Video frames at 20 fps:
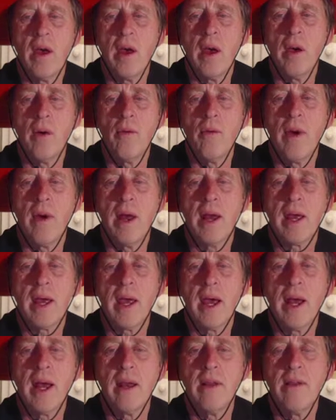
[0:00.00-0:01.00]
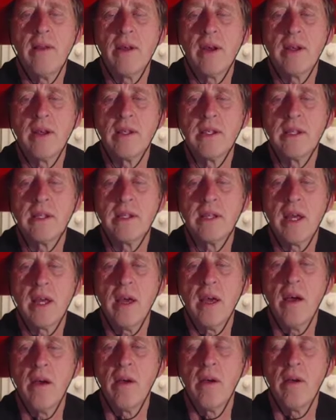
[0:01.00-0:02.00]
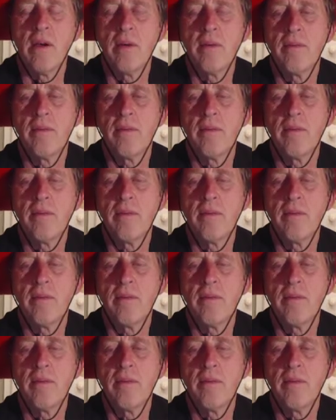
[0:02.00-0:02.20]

eradicating things as they go.